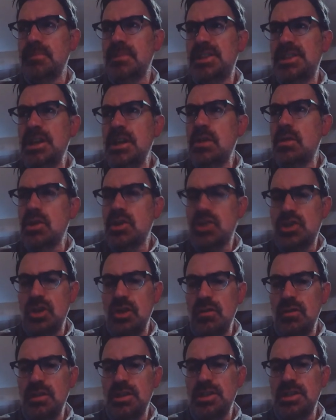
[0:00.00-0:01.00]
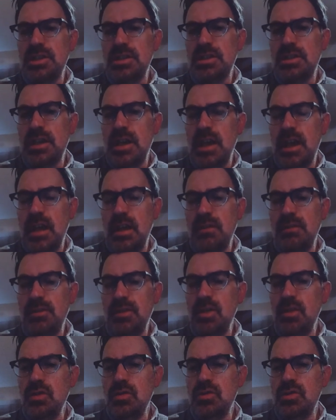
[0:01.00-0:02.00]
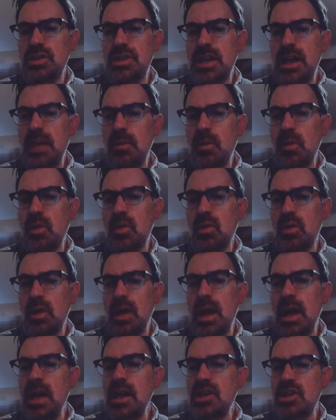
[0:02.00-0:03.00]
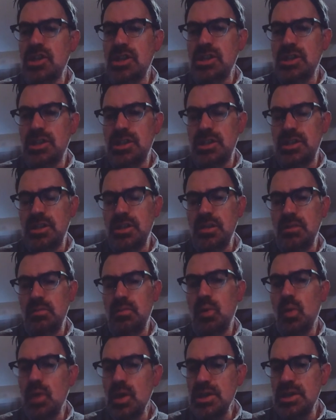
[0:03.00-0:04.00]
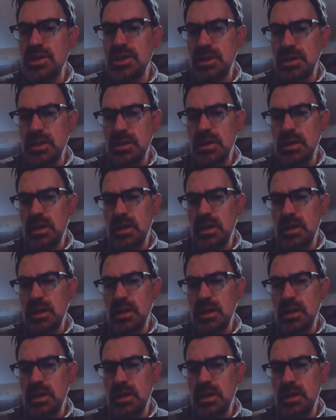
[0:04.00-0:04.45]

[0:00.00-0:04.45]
secret services have used chemical agents to poison